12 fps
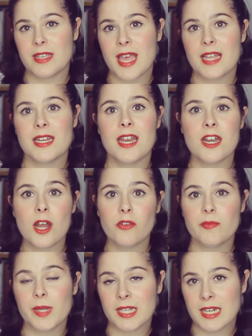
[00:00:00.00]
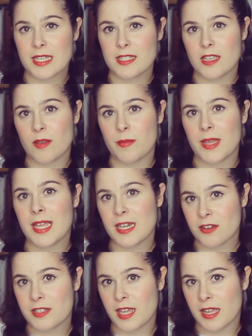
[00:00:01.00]
get enough magnesium in
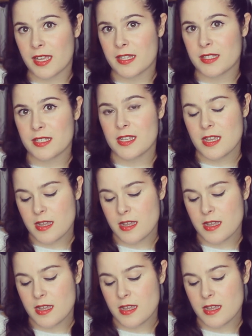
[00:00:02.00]
your diet.